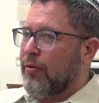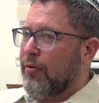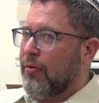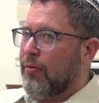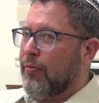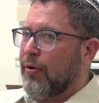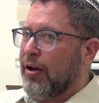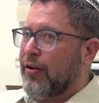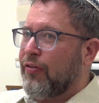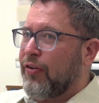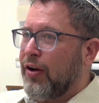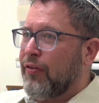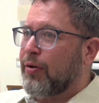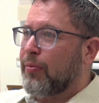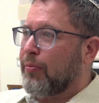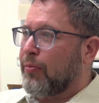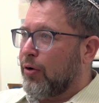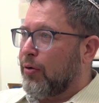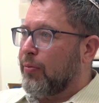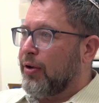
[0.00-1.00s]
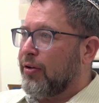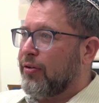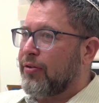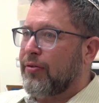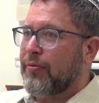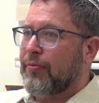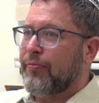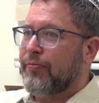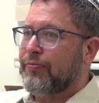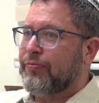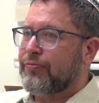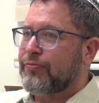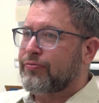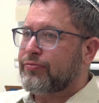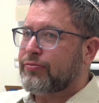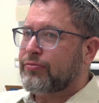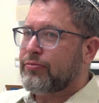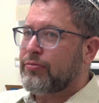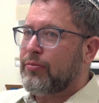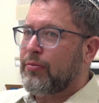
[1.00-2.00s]
My favorite moment
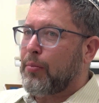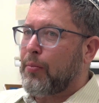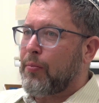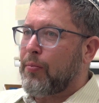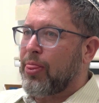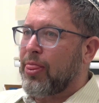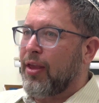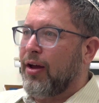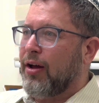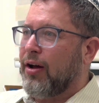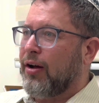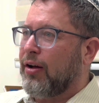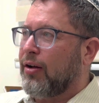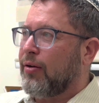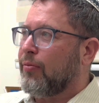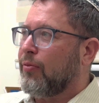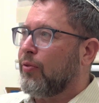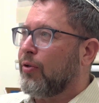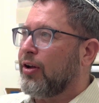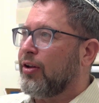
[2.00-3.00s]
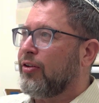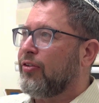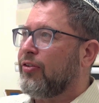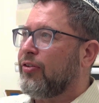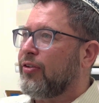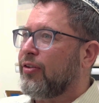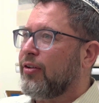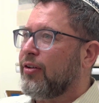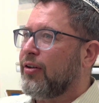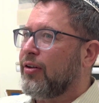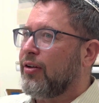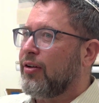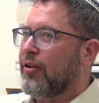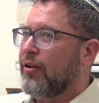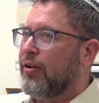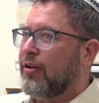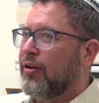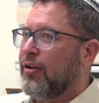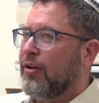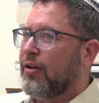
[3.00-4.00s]
was
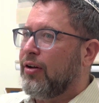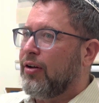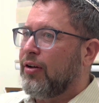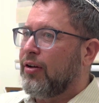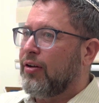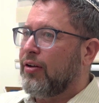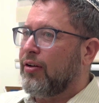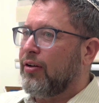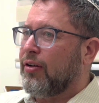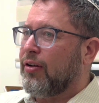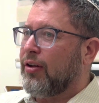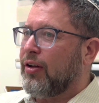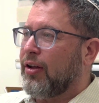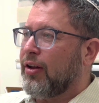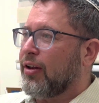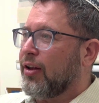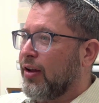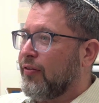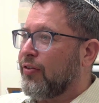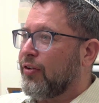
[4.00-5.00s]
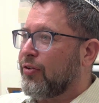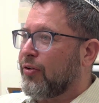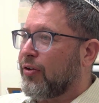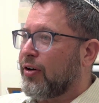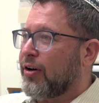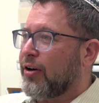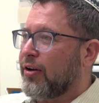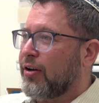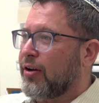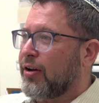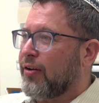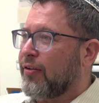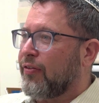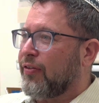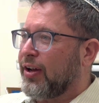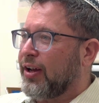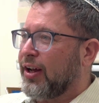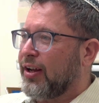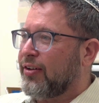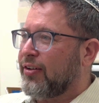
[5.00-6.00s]
in Lev HaTorah. If
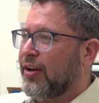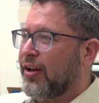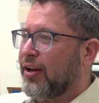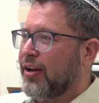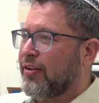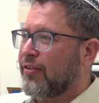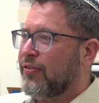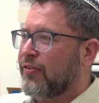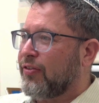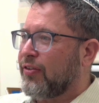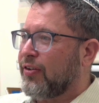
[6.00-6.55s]
I had to have